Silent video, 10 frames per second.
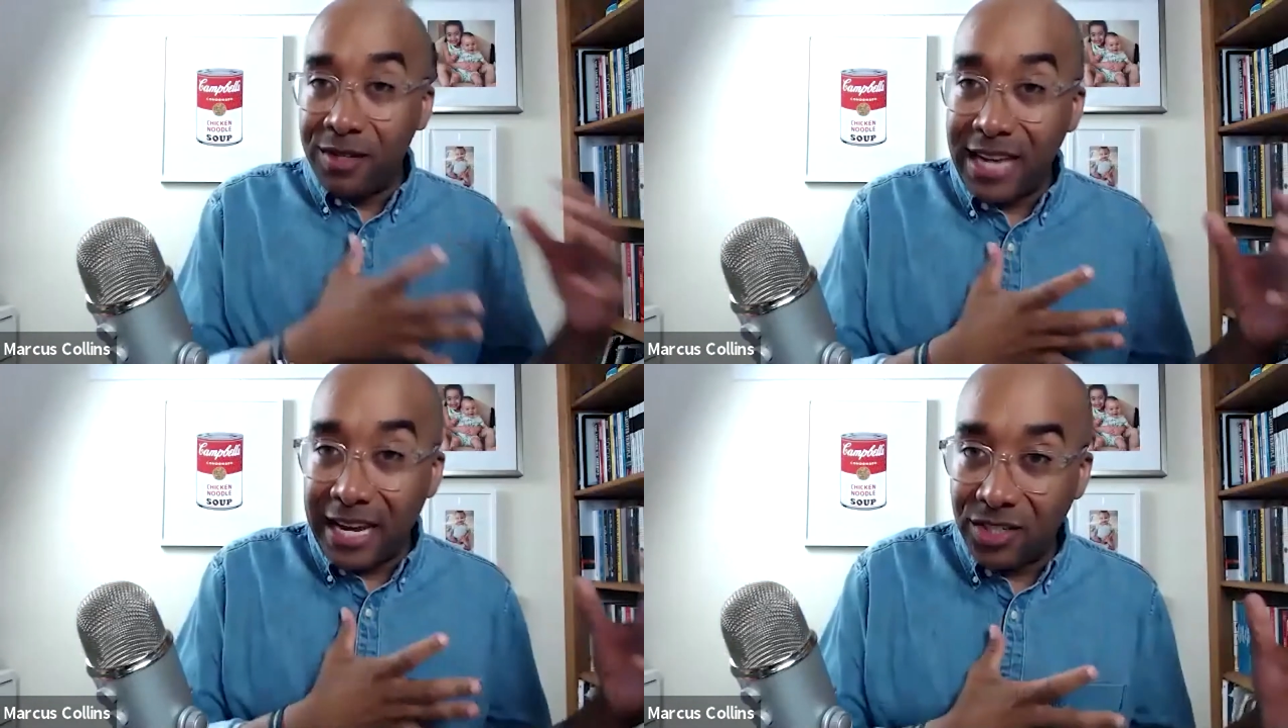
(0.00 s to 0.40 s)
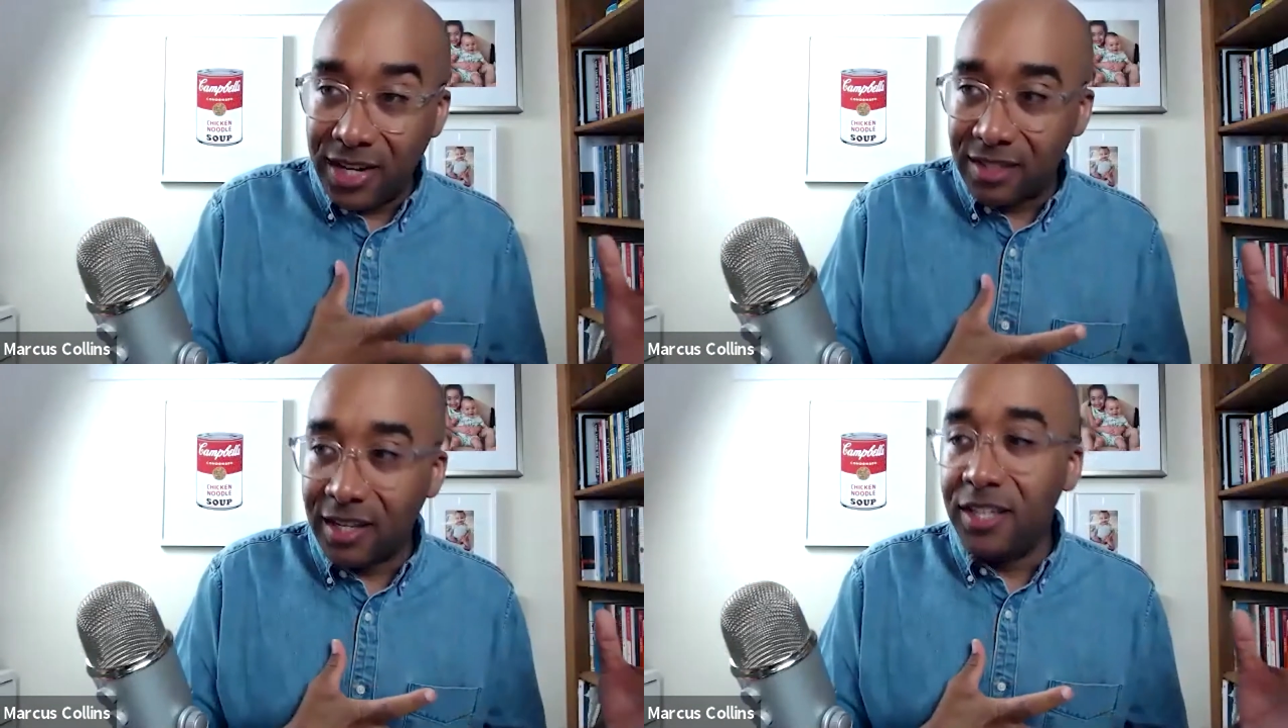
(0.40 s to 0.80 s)
at
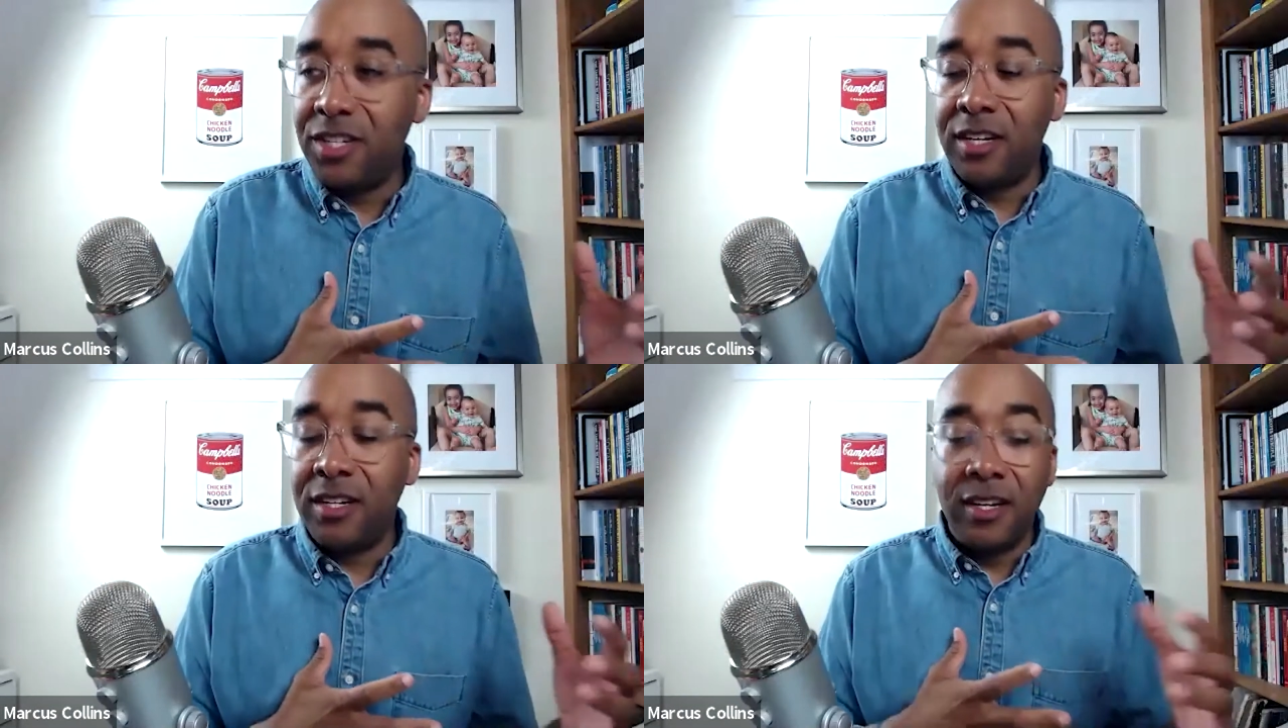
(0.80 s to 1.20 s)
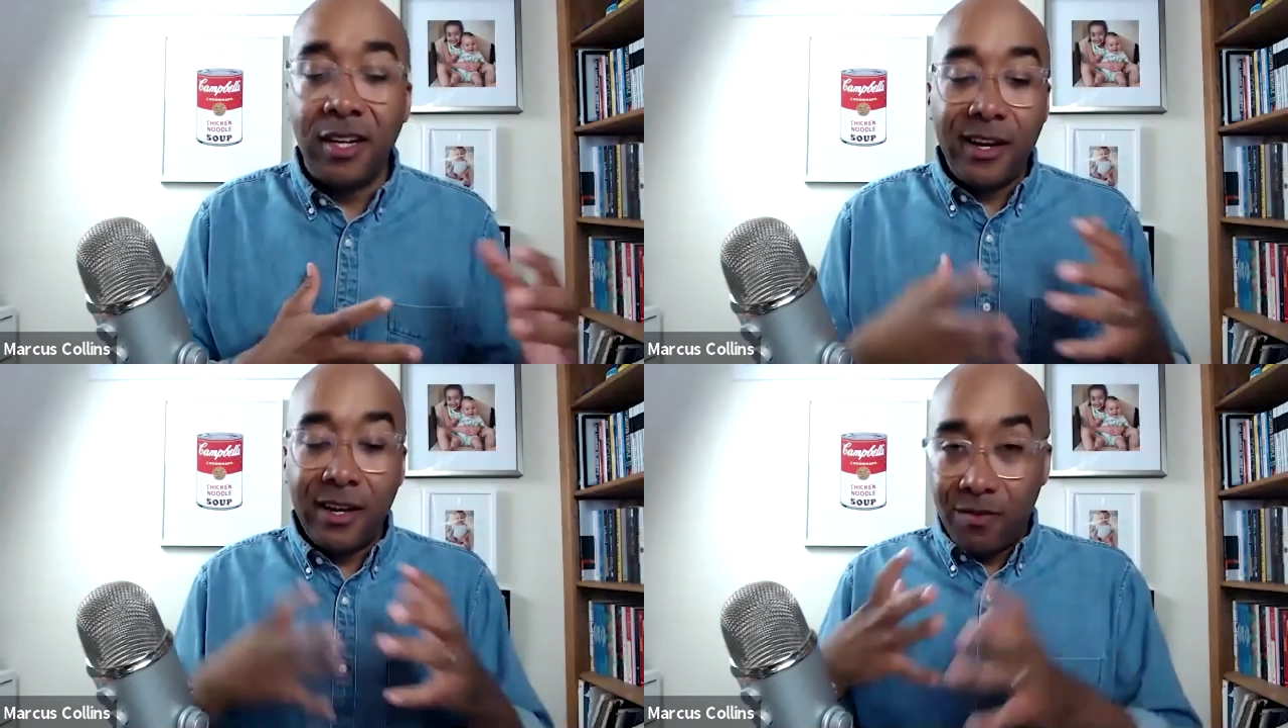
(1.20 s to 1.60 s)
Translation.
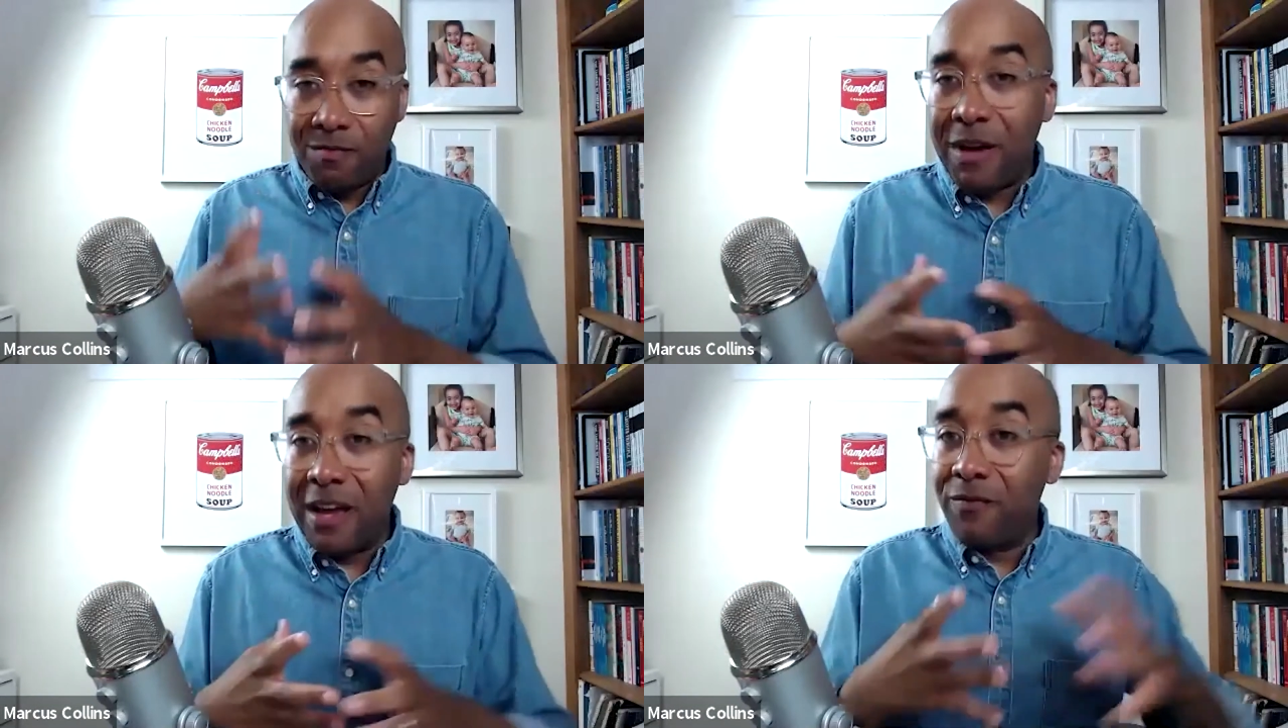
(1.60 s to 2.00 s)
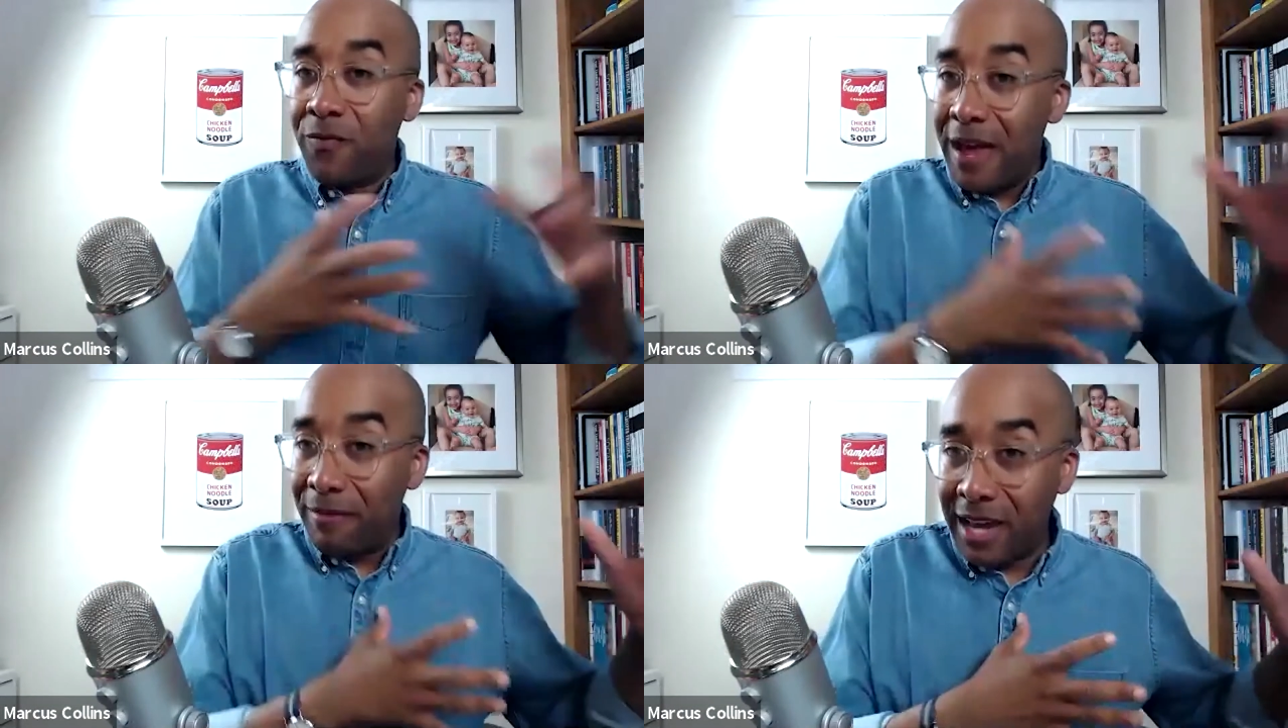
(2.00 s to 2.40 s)
My family and